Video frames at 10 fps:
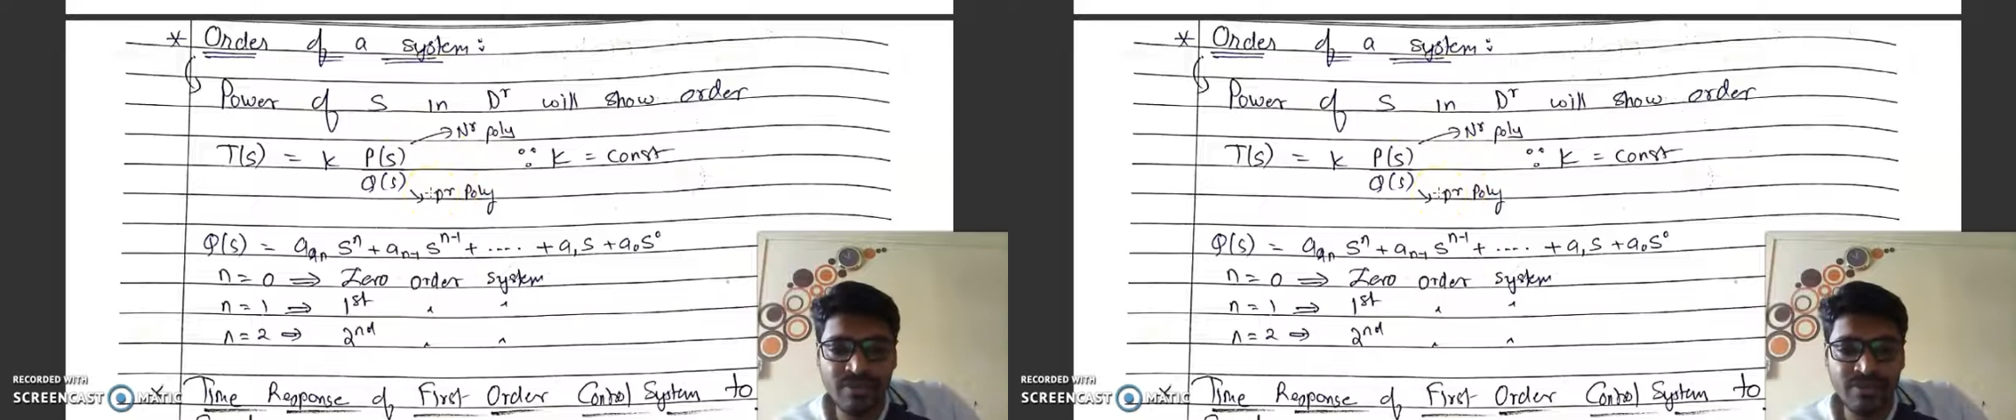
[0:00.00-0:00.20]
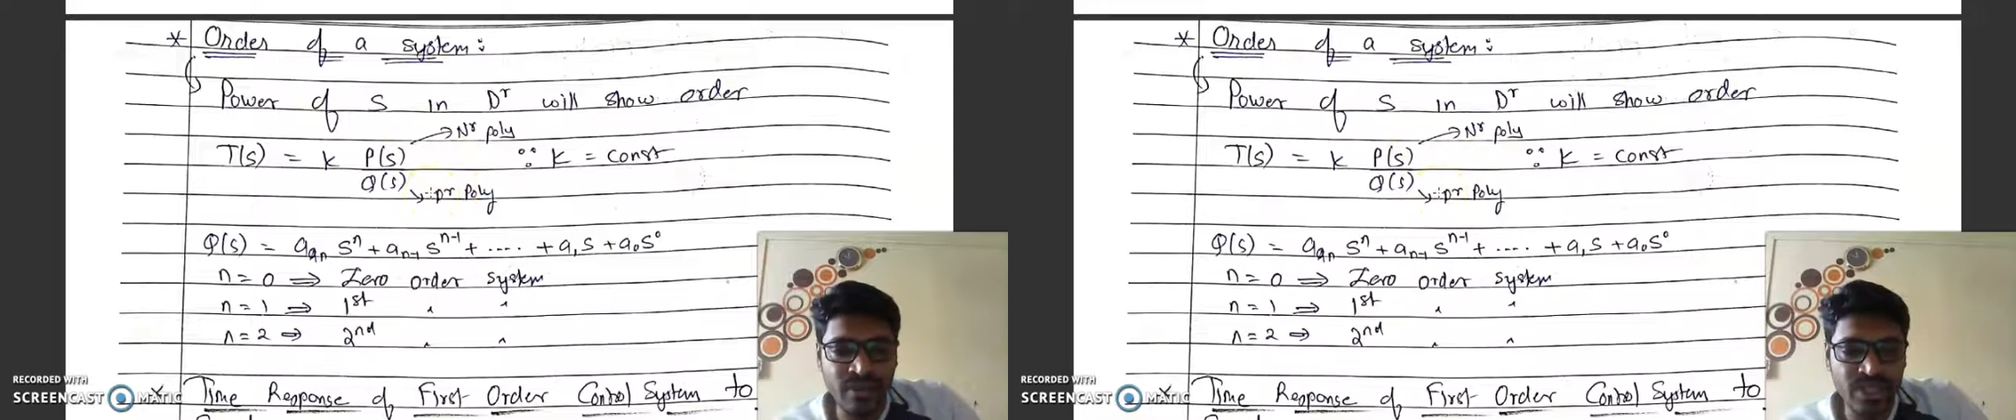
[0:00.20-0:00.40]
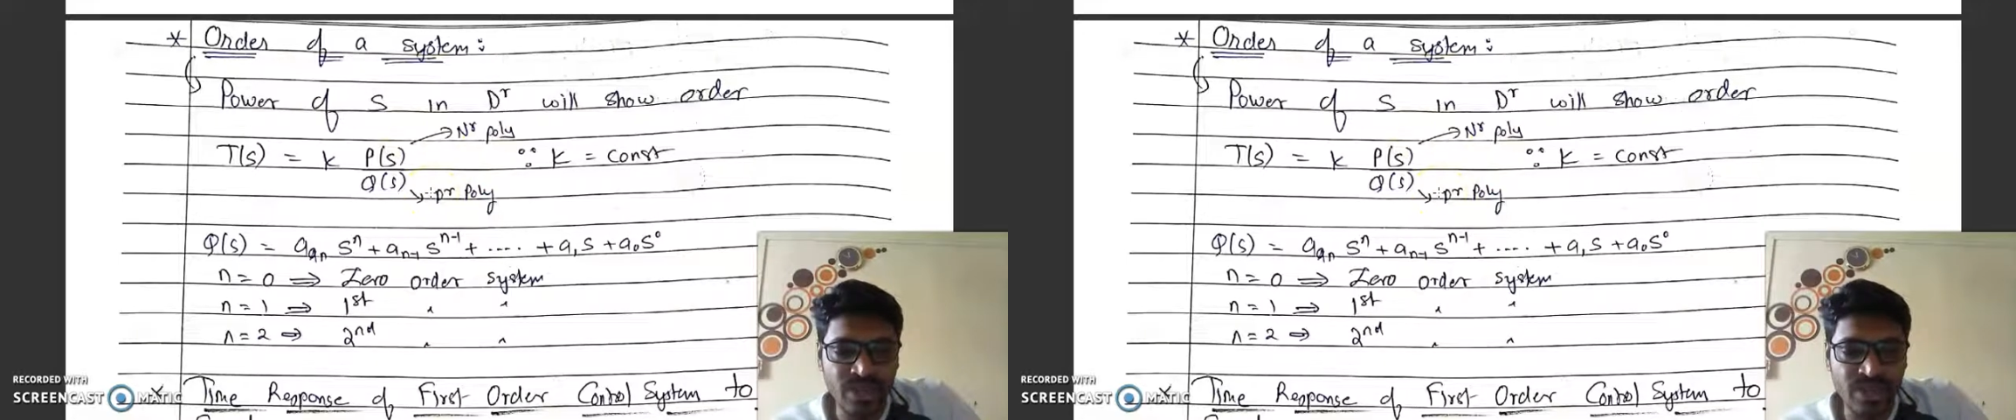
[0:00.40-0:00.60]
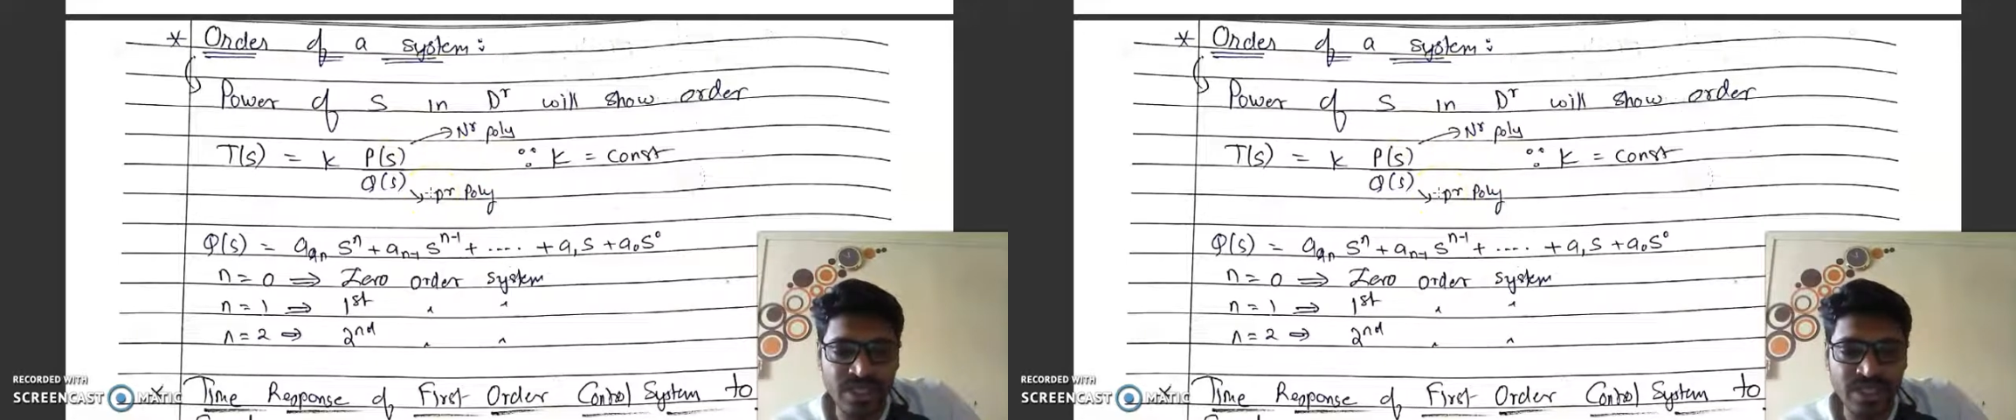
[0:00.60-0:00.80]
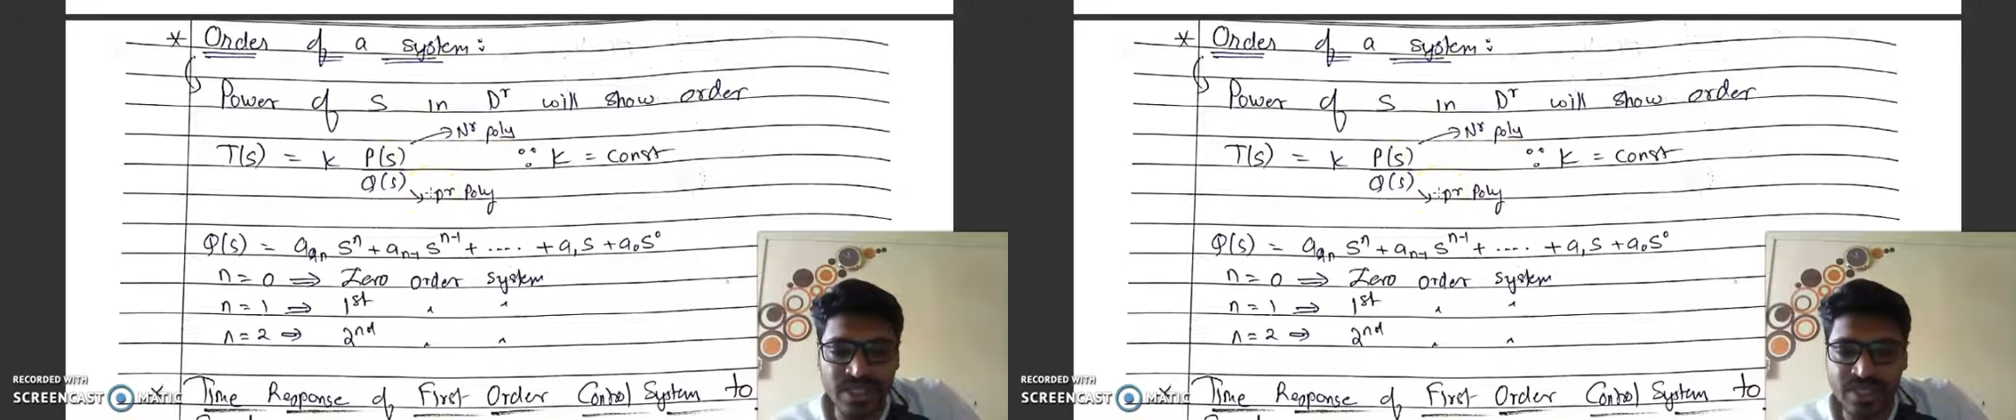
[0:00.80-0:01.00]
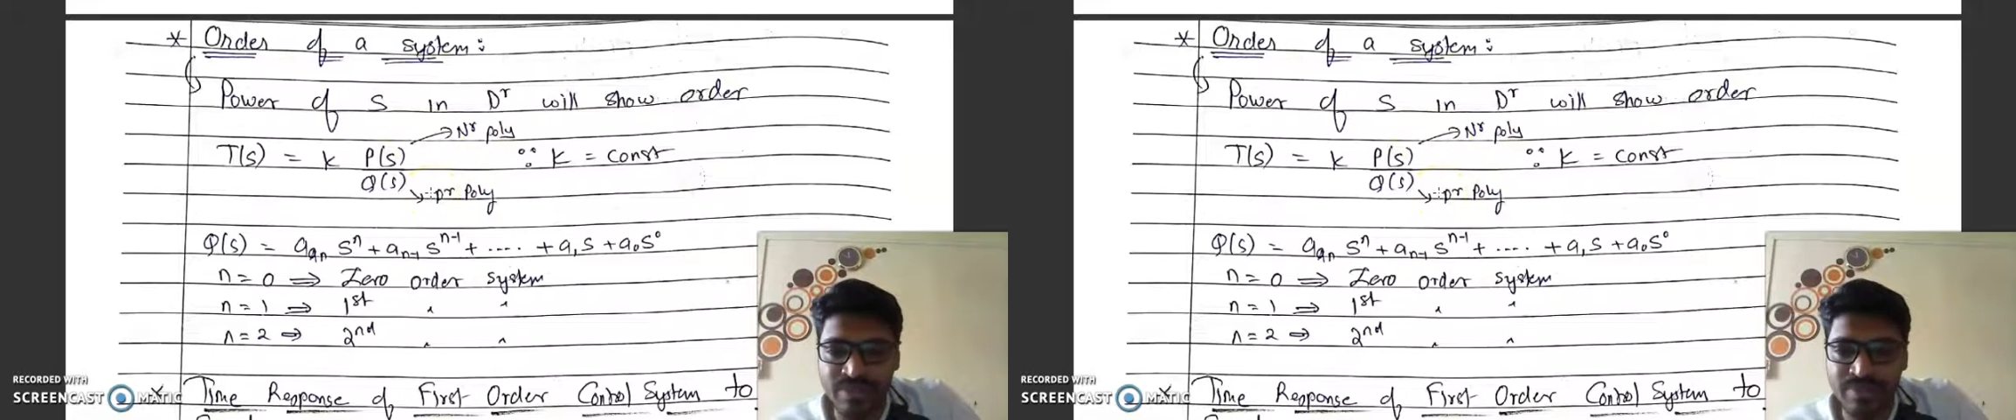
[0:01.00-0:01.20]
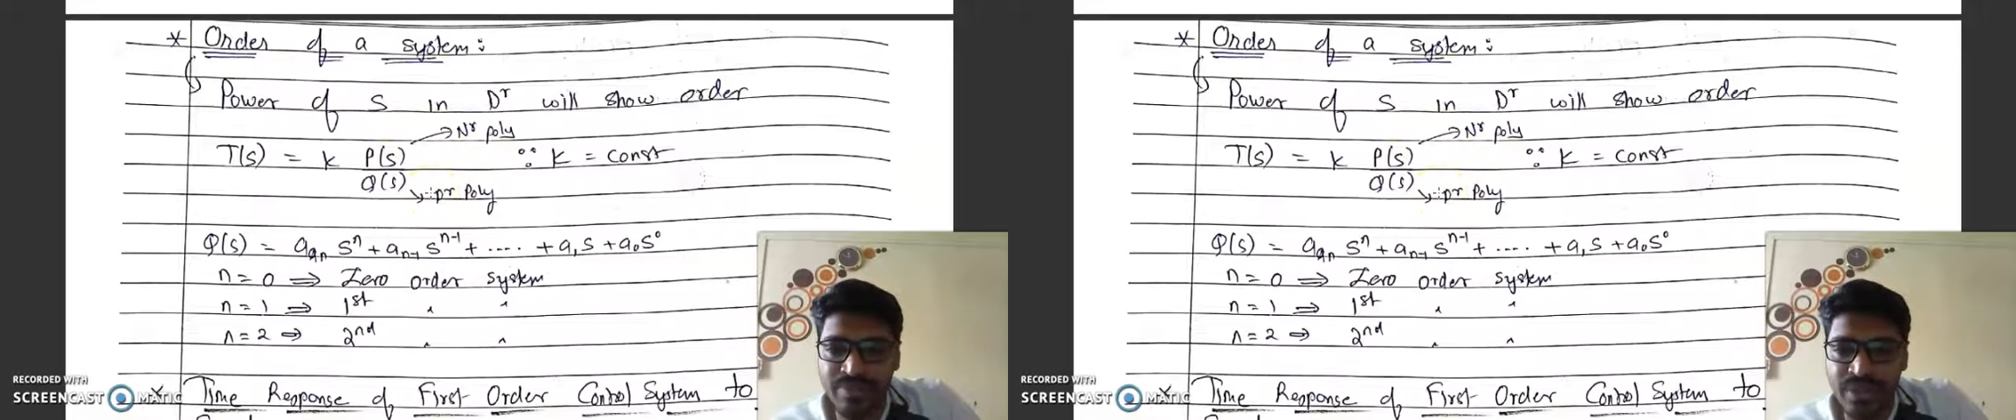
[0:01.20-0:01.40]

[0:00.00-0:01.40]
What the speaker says: first order system.